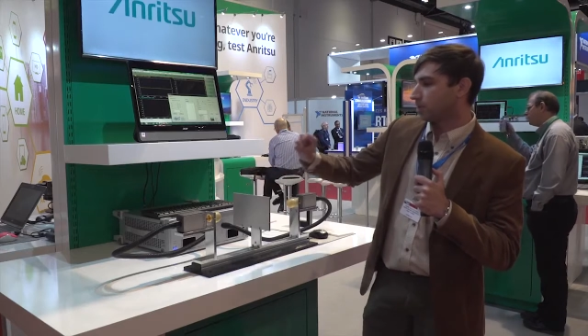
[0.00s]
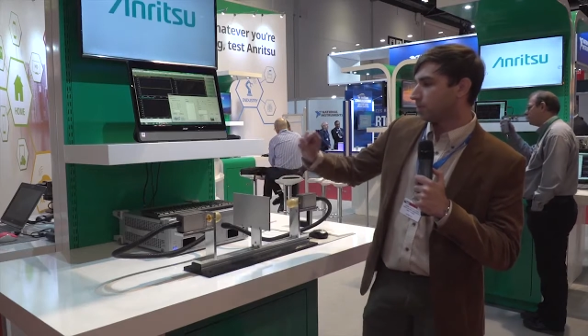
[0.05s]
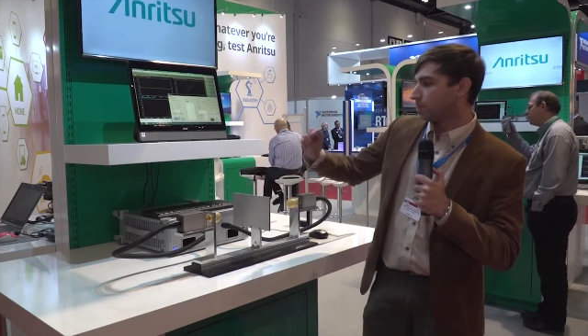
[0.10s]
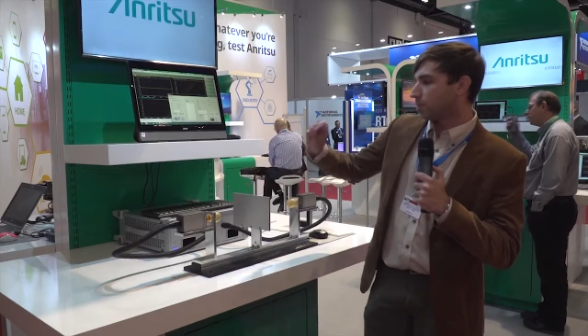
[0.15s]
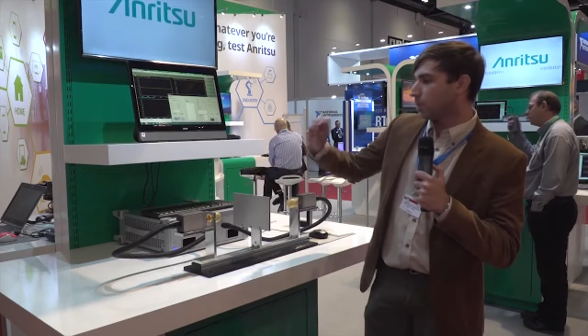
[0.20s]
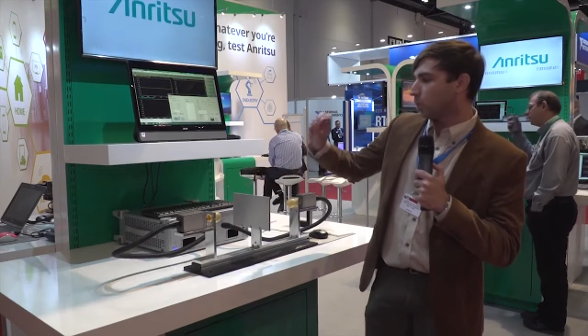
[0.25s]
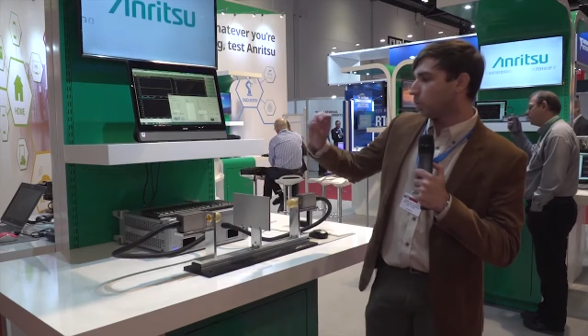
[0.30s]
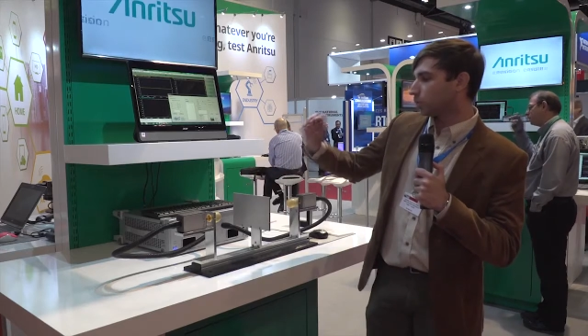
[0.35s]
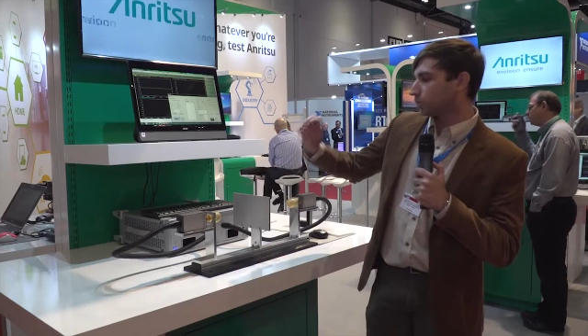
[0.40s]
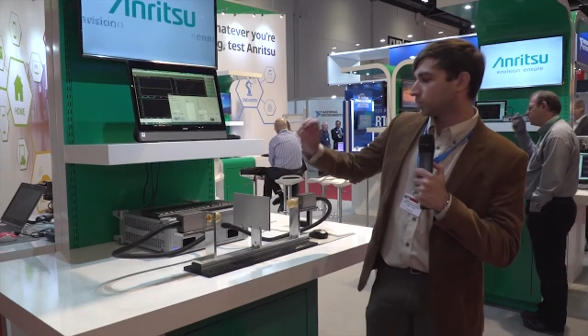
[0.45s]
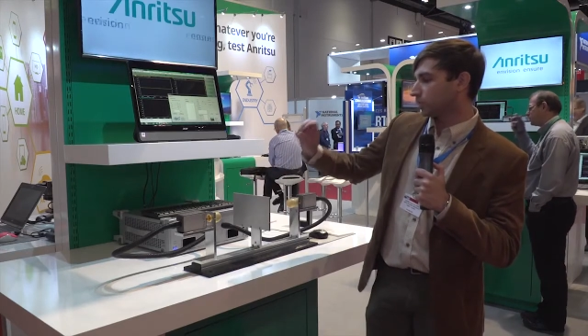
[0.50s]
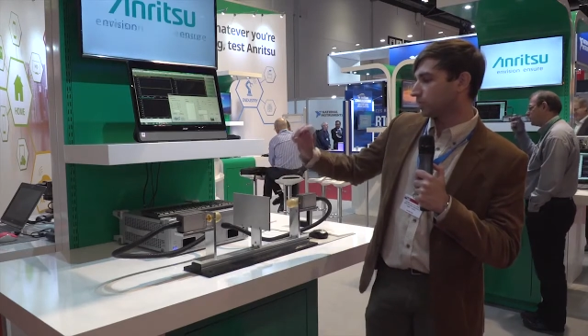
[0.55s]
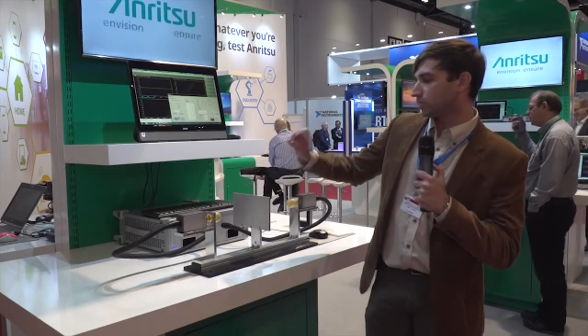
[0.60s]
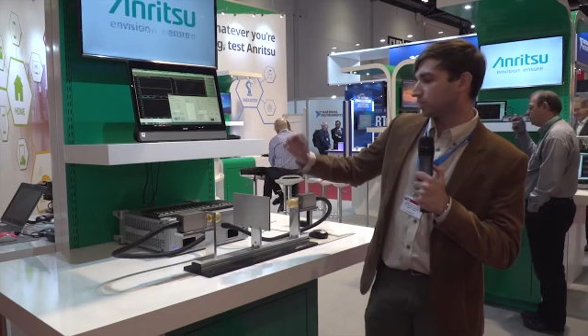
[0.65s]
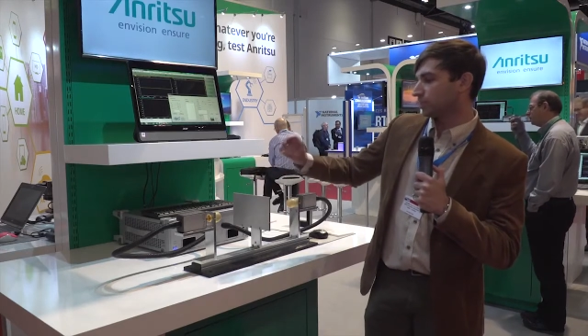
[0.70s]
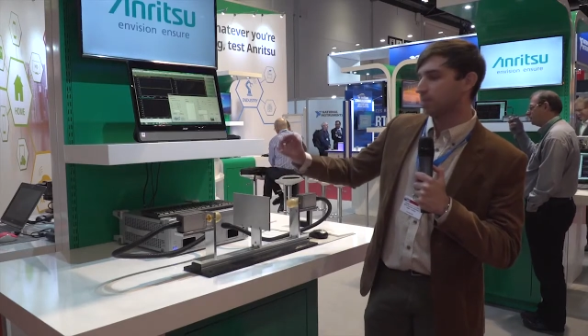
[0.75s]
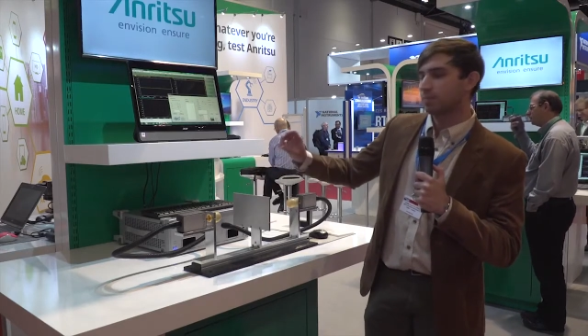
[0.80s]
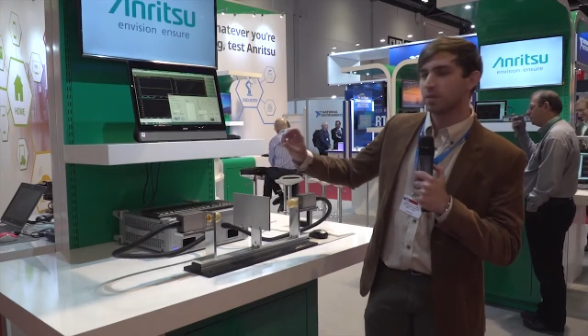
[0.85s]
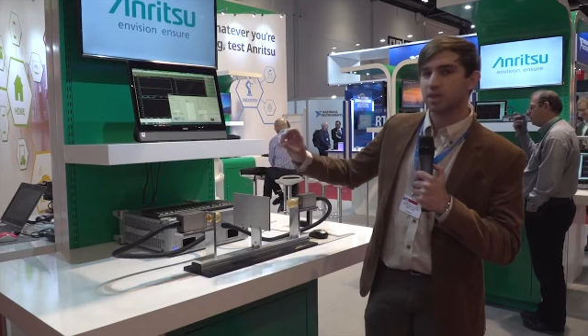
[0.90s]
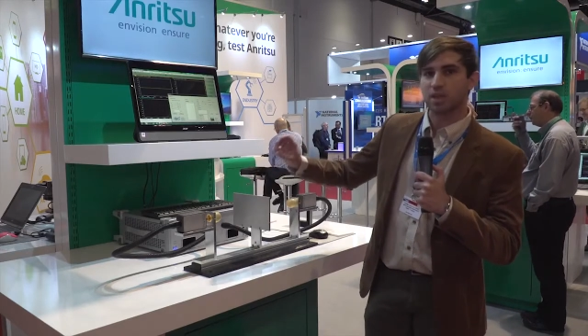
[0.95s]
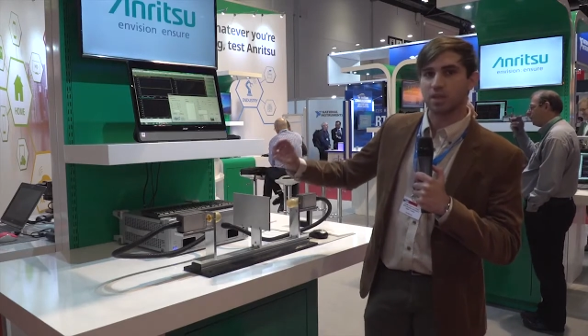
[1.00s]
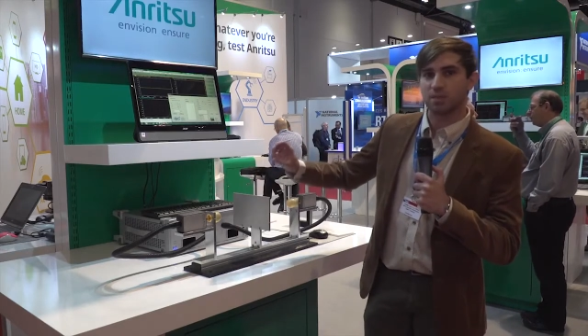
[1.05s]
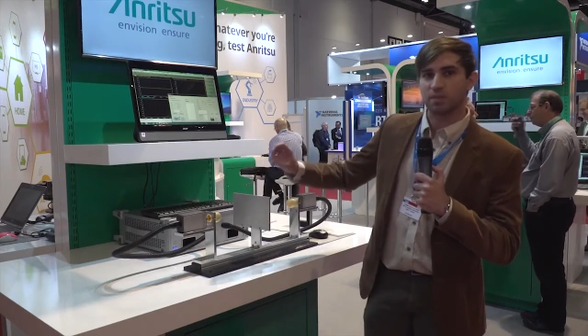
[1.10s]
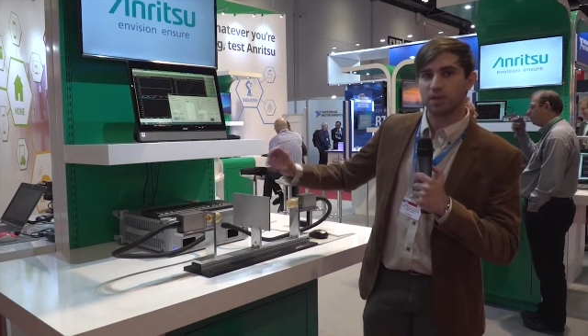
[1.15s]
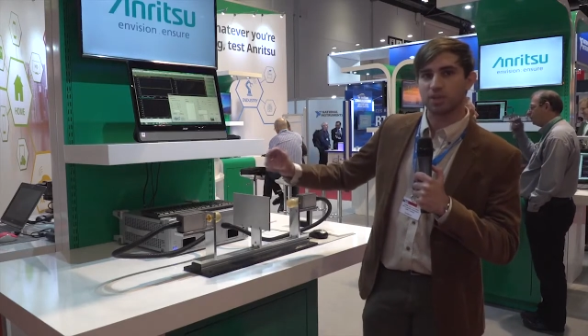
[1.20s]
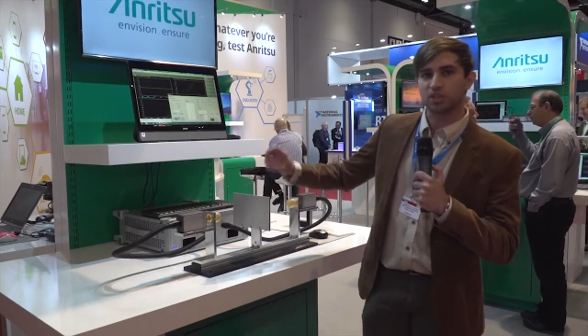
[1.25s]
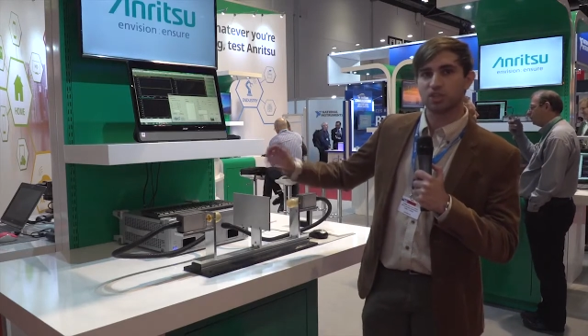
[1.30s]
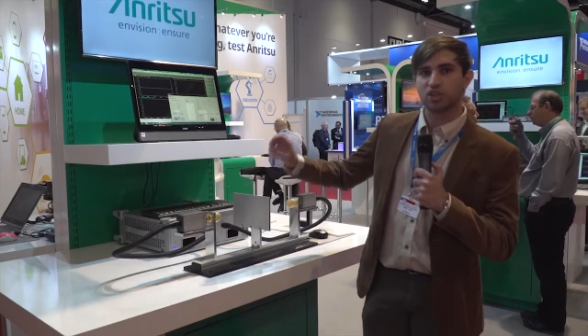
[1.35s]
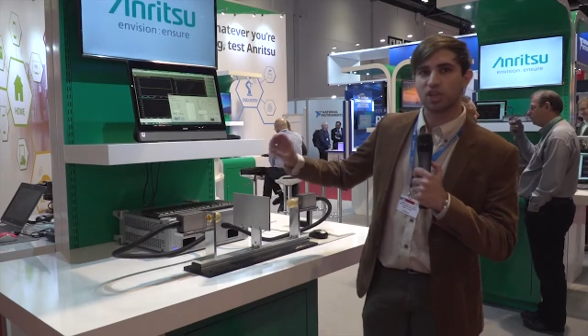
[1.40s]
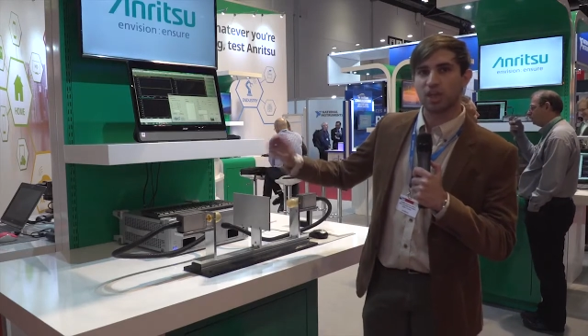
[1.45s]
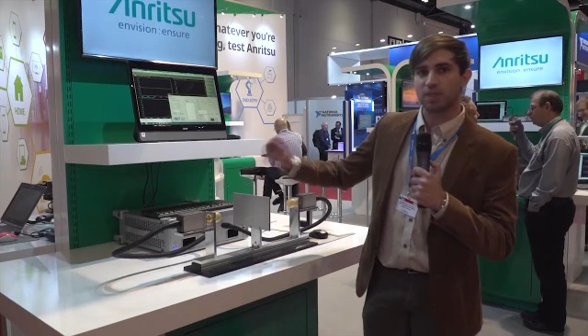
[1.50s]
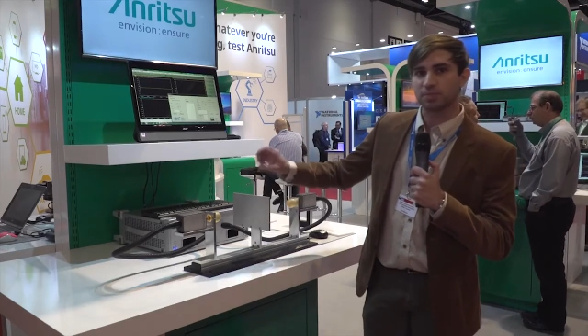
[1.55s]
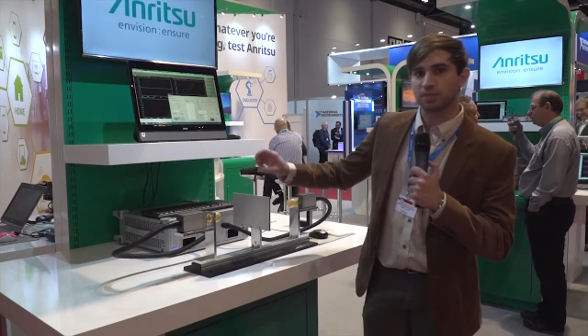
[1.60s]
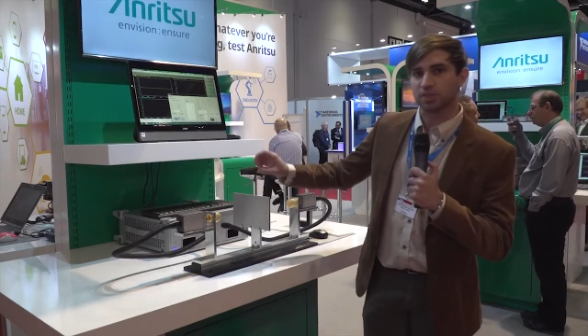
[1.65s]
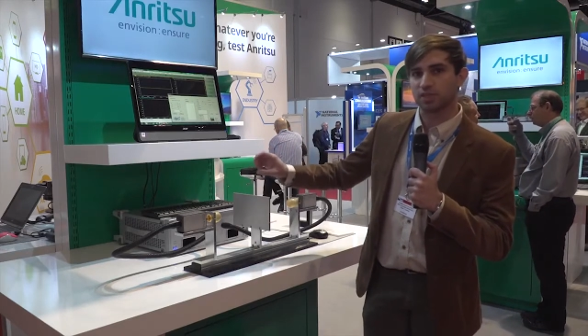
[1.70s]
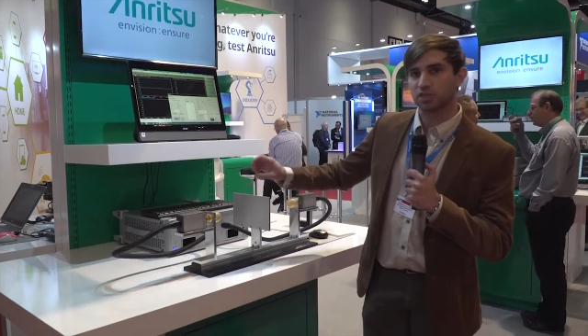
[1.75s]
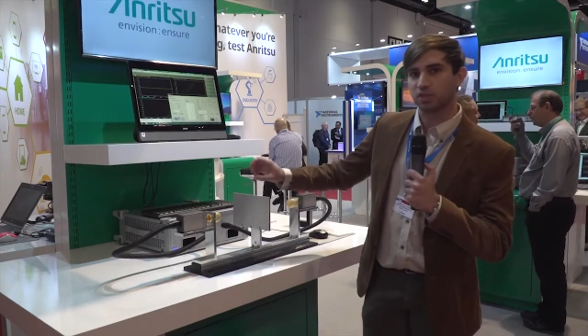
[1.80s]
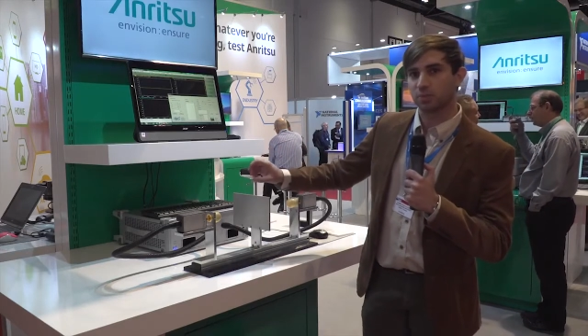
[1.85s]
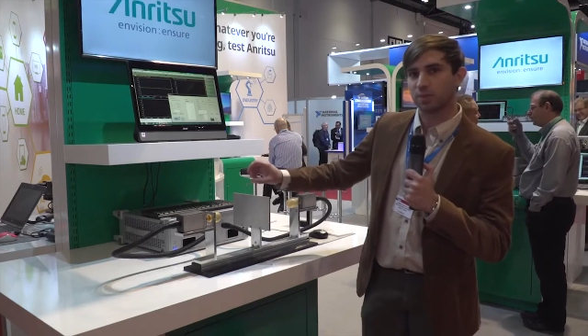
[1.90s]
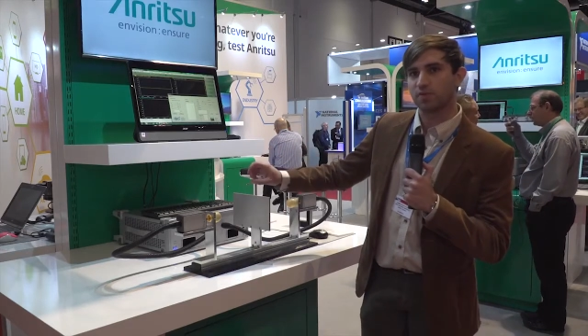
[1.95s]
models the beam and shapes
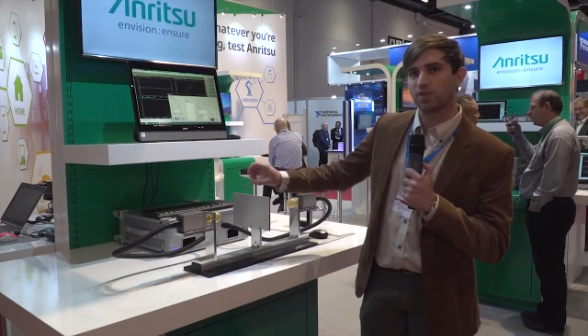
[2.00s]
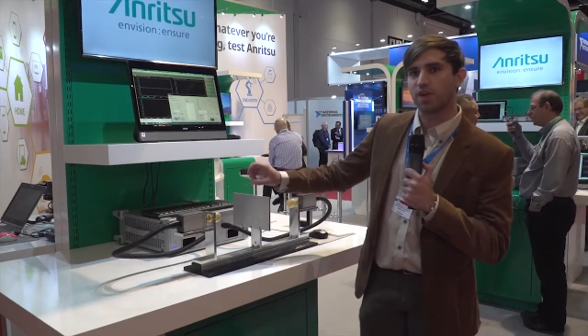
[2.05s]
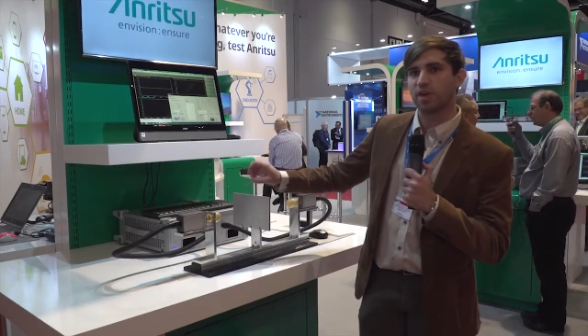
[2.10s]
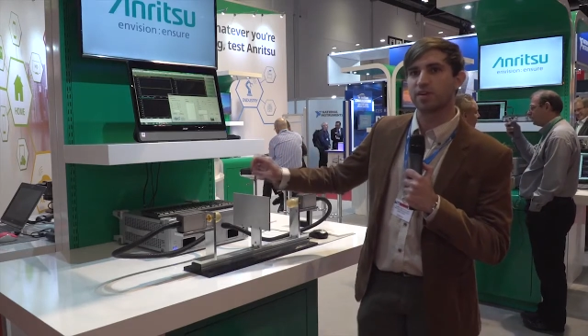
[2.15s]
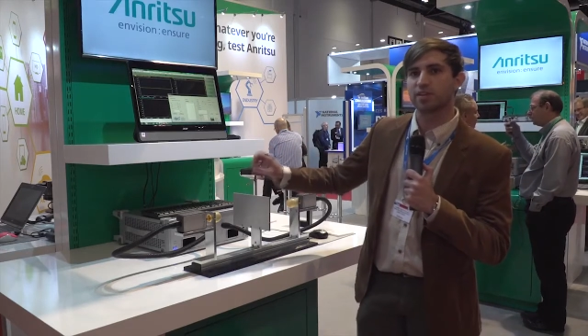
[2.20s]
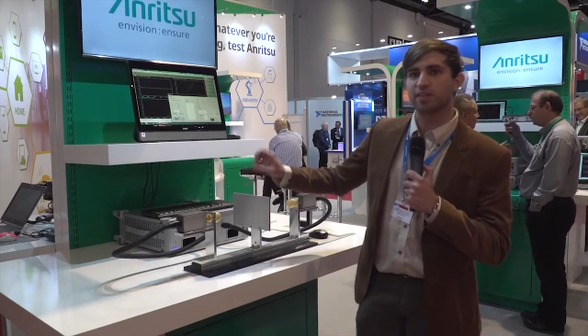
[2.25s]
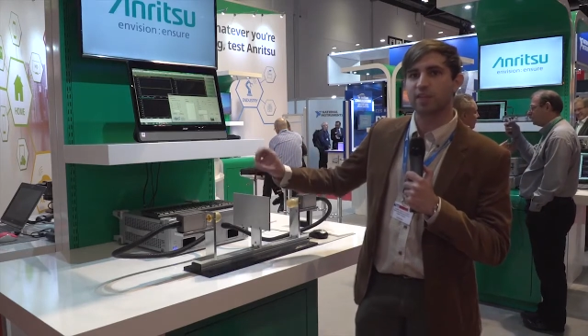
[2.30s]
it to be very